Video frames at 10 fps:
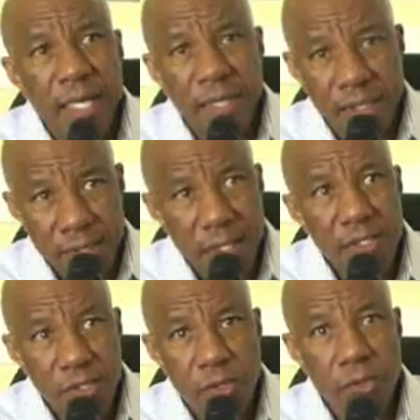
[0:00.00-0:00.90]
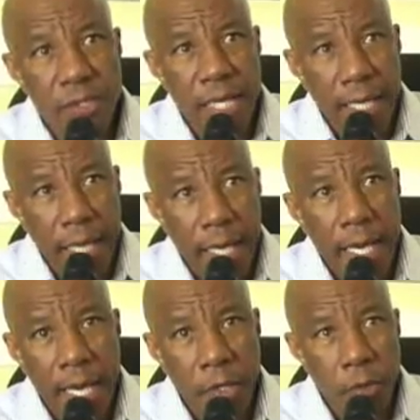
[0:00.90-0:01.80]
There are certain schools like
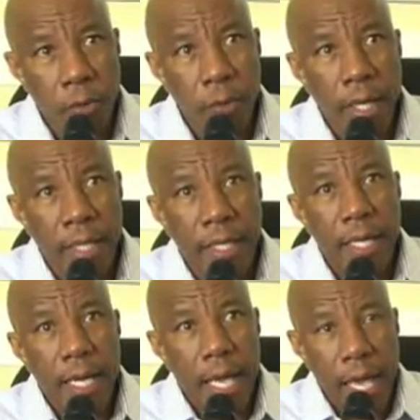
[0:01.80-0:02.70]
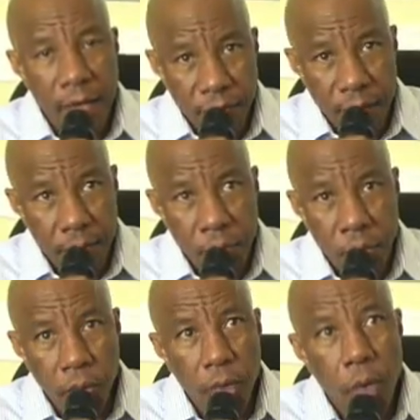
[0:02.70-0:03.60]
AIU and
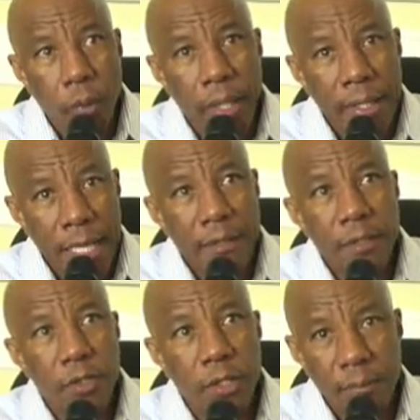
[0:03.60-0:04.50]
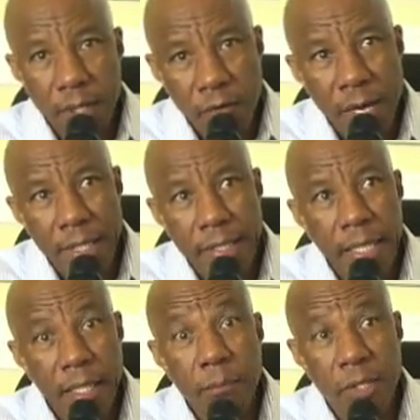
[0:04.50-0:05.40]
FMU. We are not going to be granting
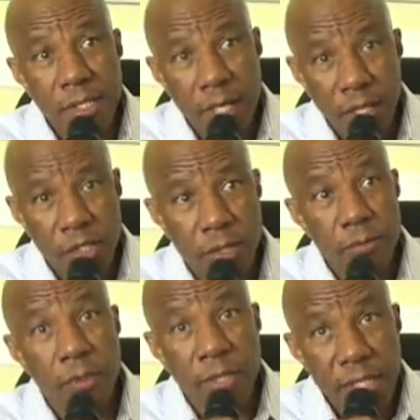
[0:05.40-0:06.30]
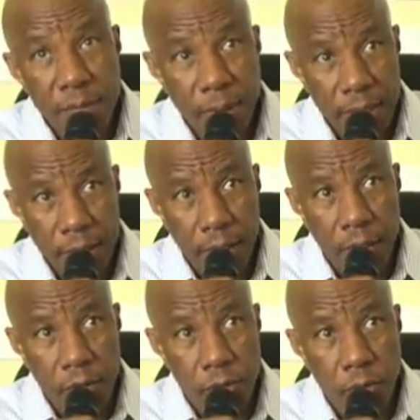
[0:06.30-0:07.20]
any more scholarships to these
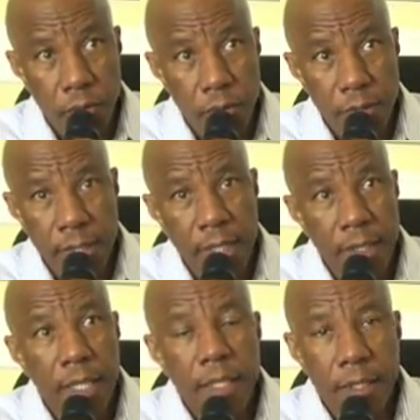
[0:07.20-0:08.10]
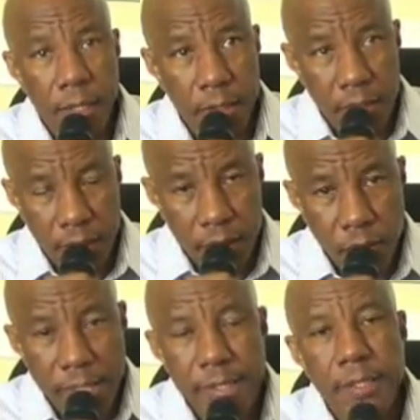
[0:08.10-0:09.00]
particular schools. There are
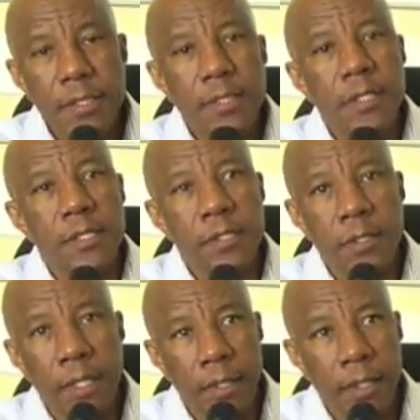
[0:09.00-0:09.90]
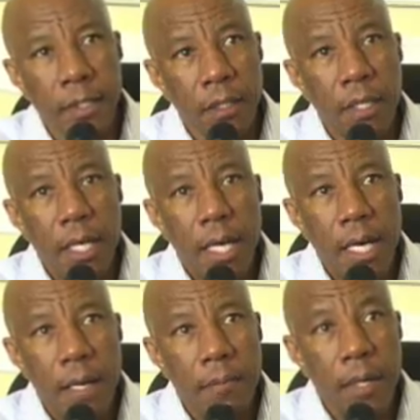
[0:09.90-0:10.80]
questions concerning their
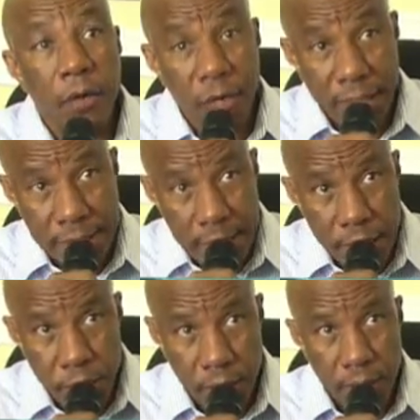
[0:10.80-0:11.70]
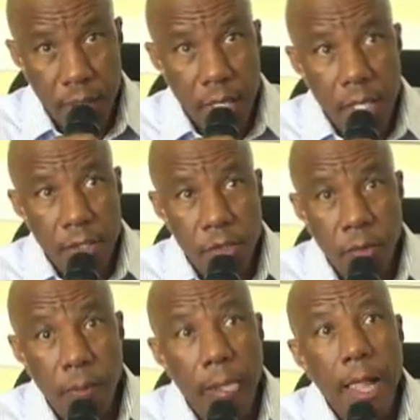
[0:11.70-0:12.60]
accreditation.
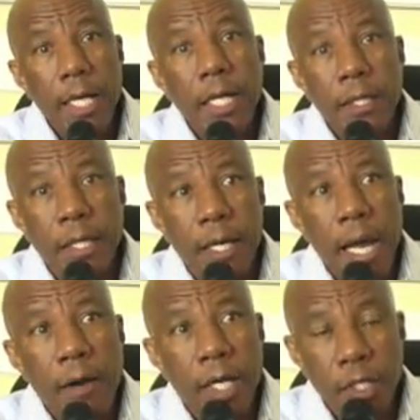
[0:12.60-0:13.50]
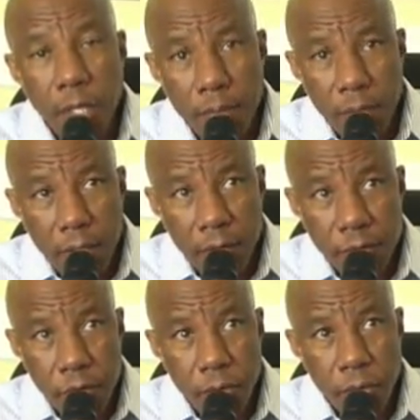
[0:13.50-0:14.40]
So there are a number of
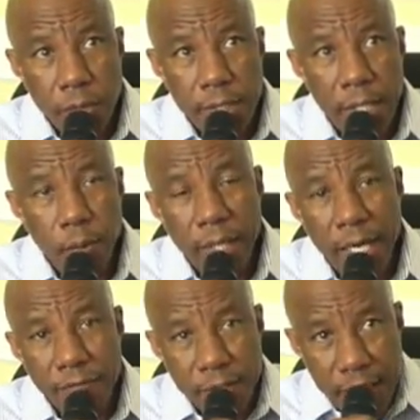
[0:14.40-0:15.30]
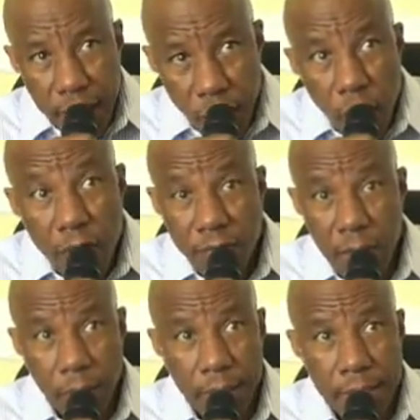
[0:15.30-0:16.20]
schools that we have taken off
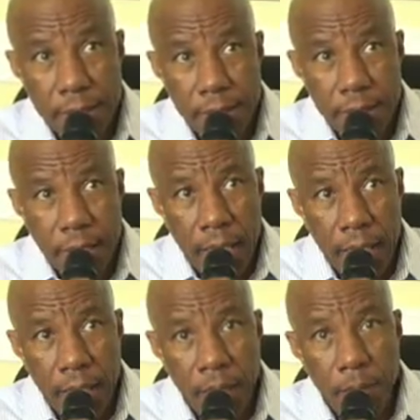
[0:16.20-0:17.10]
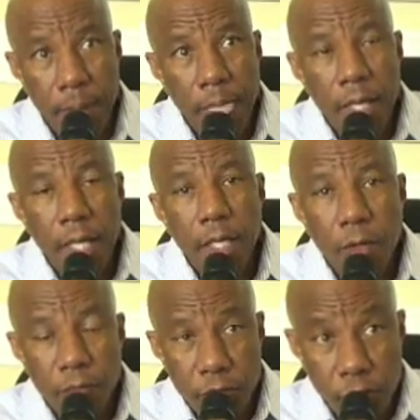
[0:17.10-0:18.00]
our list, and
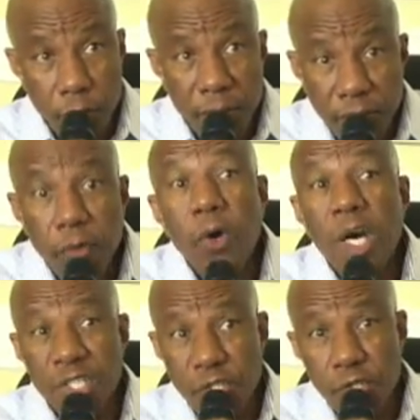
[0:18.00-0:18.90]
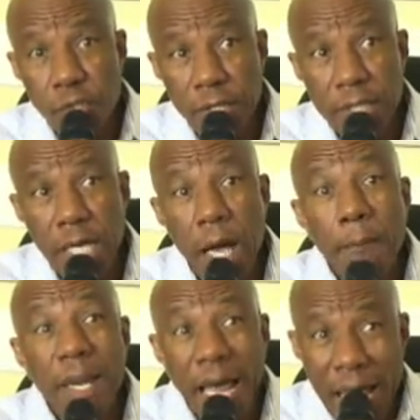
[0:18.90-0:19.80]
so before a student
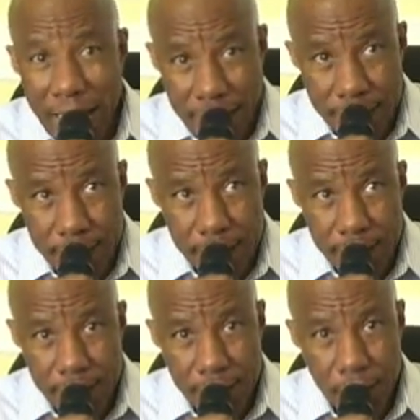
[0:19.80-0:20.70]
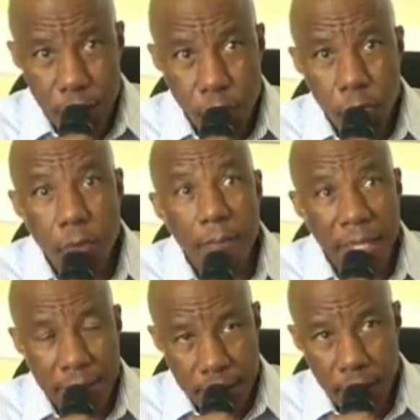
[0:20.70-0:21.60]
applies to a
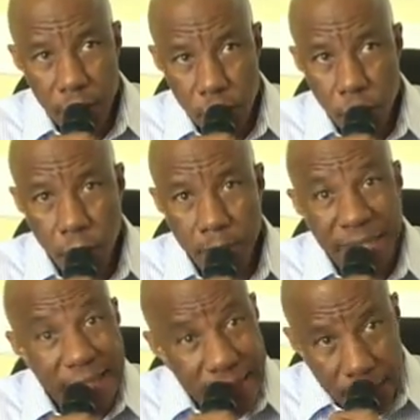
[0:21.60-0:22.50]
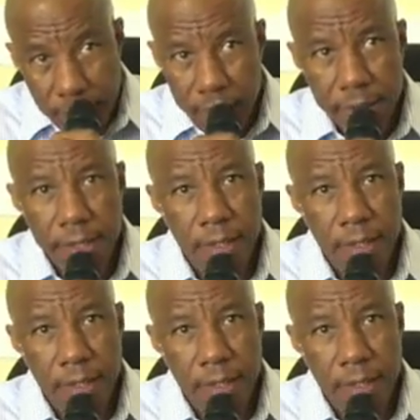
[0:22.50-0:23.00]
particular school, particularly in the